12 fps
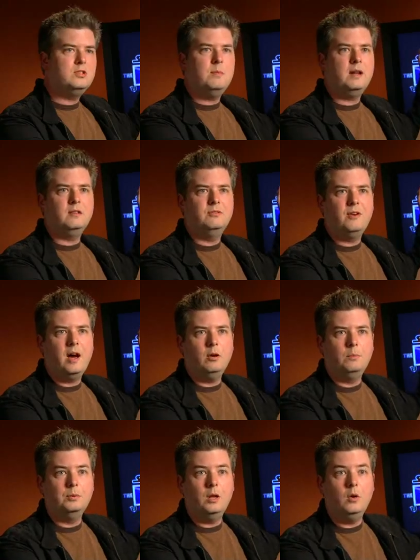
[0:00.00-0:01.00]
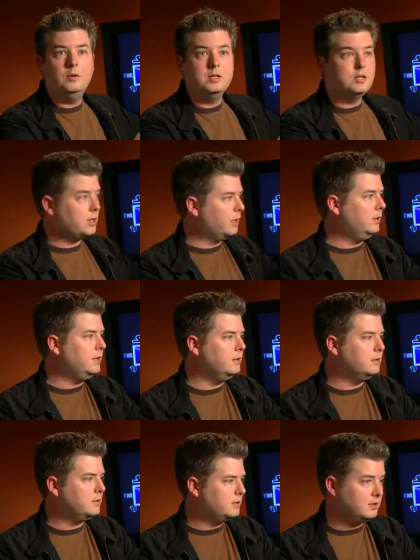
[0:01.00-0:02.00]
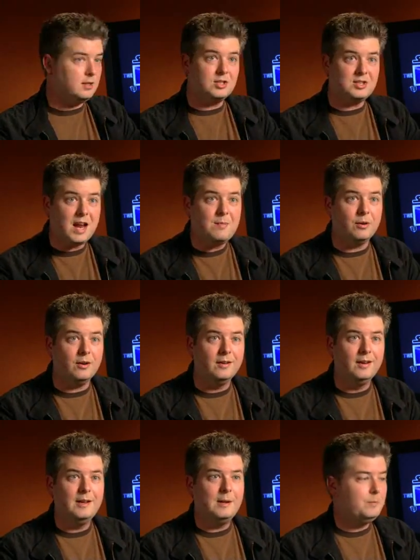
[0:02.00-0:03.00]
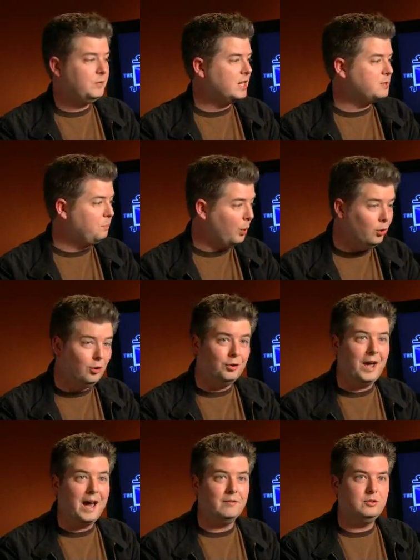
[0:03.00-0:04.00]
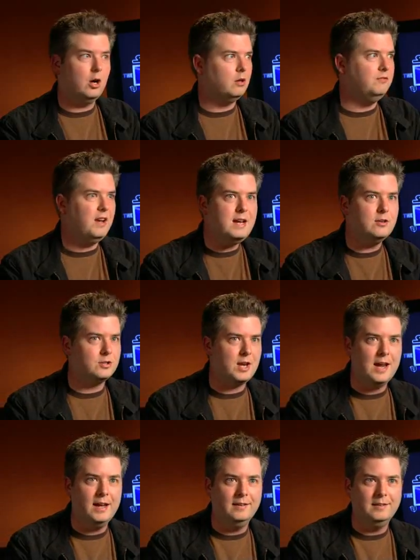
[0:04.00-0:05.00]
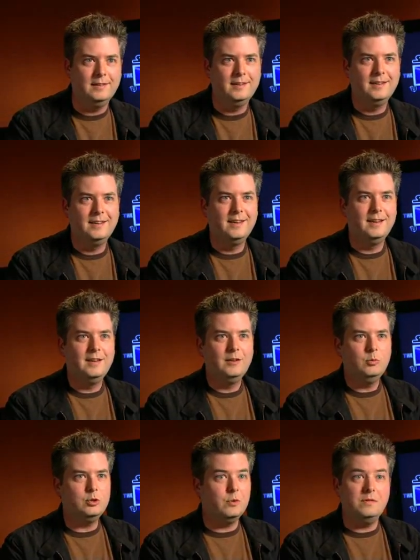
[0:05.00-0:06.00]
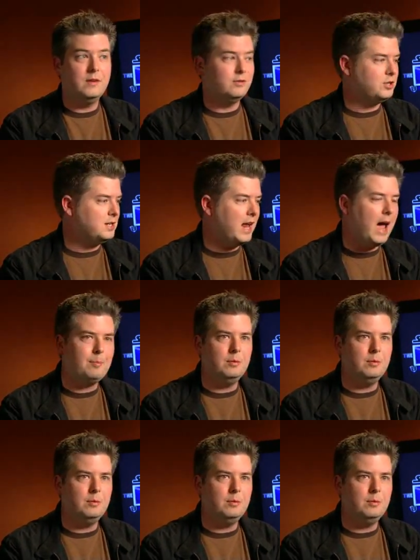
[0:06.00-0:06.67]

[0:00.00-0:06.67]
make the final blow. And then suddenly the, the saber gets pulled out of Darth Vader's hand which we've never seen happen